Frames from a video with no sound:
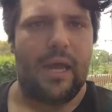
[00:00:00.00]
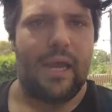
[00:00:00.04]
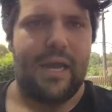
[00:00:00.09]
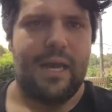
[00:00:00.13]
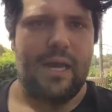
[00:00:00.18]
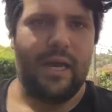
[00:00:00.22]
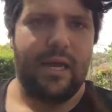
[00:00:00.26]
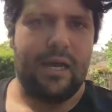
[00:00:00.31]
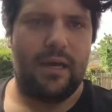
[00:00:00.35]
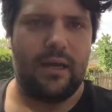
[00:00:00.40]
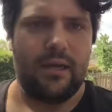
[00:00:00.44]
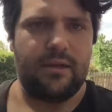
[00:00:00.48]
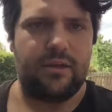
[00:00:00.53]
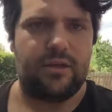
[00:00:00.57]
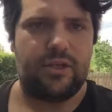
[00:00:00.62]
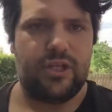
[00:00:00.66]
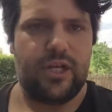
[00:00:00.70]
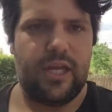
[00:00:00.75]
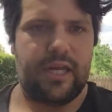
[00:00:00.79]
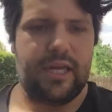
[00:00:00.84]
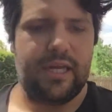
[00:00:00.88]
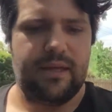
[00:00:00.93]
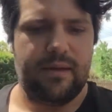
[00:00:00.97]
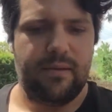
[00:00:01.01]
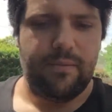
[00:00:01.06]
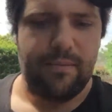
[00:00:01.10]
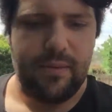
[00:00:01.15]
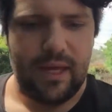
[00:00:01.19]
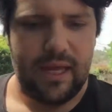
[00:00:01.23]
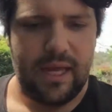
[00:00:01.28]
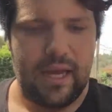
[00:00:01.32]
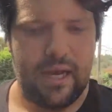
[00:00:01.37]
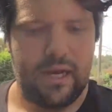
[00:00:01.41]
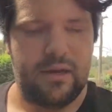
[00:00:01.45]
uh, check
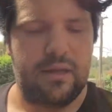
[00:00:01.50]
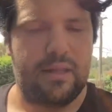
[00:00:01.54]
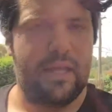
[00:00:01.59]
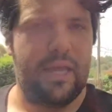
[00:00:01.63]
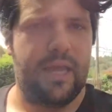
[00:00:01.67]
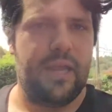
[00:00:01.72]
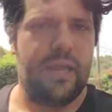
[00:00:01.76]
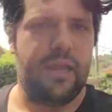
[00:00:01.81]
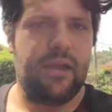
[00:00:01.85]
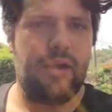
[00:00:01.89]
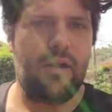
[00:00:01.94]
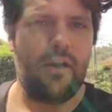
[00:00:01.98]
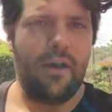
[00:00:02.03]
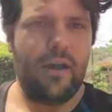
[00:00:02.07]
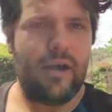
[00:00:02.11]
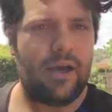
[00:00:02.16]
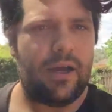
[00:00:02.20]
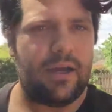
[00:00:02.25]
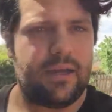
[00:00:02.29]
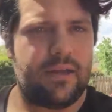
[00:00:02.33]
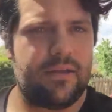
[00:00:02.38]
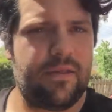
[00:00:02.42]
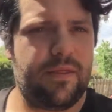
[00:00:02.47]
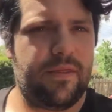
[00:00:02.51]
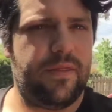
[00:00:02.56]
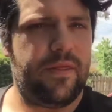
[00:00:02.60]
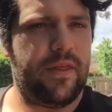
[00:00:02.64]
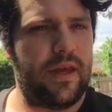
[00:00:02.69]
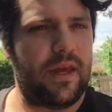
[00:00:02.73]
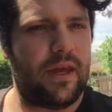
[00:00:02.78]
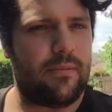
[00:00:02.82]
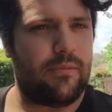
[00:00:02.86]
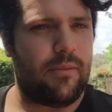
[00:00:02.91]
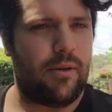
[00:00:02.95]
me out there. I
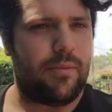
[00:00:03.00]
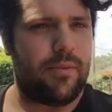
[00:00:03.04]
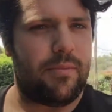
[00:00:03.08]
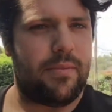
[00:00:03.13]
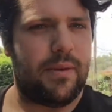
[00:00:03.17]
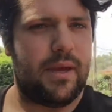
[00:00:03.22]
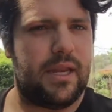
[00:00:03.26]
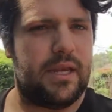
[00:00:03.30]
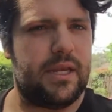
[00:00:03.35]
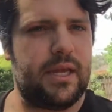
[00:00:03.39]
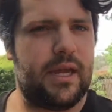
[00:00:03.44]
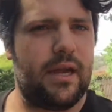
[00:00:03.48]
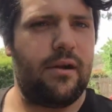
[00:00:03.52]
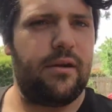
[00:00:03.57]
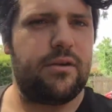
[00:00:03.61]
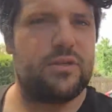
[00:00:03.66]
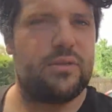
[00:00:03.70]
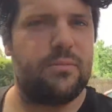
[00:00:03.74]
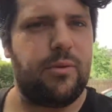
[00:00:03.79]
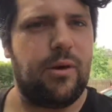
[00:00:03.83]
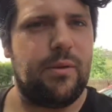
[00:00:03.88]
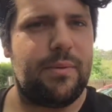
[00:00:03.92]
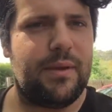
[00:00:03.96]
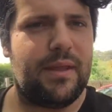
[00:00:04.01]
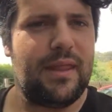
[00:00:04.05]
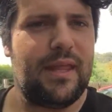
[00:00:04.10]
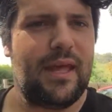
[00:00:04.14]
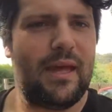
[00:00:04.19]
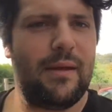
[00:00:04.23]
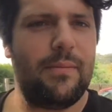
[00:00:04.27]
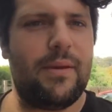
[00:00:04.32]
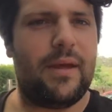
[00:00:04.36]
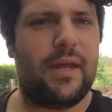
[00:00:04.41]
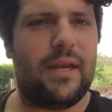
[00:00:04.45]
think it might be Panda Garage, it might be
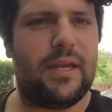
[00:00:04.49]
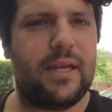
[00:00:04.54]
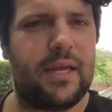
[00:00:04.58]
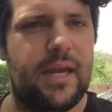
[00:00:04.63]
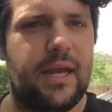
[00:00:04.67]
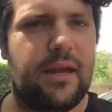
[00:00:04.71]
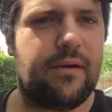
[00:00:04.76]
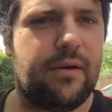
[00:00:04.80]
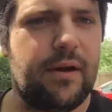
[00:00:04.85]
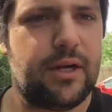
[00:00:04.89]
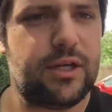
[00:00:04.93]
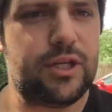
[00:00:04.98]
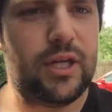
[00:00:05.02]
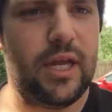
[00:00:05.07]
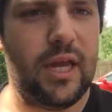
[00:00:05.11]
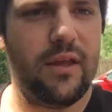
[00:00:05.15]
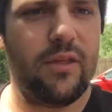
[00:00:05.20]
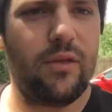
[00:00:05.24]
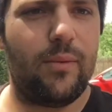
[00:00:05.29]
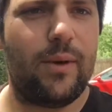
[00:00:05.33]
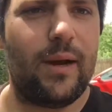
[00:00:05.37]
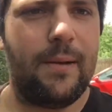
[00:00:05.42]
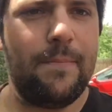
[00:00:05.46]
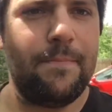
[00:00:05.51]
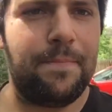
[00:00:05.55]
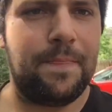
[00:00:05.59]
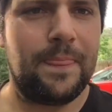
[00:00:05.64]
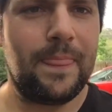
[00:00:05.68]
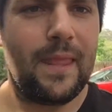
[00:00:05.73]
the Panda Garage. Either way,